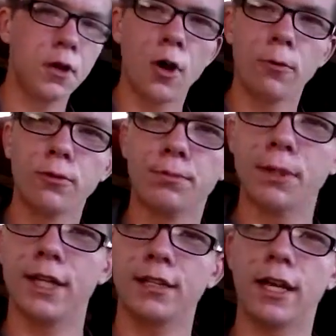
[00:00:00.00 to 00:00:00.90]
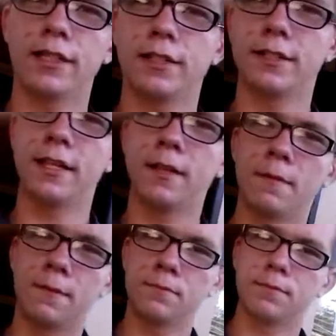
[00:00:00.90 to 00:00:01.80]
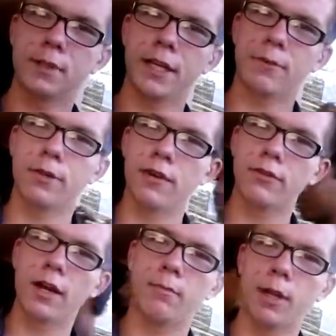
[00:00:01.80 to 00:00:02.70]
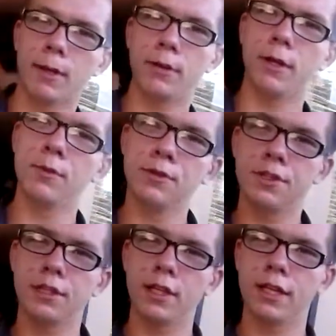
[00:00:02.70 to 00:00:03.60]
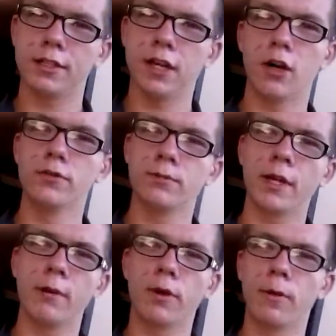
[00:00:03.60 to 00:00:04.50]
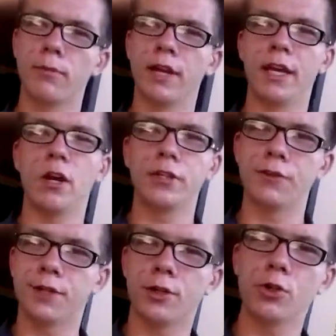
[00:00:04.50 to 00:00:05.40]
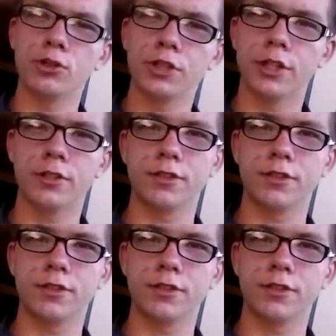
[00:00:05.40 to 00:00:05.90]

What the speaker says: overplayed like the same, like whenever I'm like playing music, like not overplay. I want to bring in different cultures.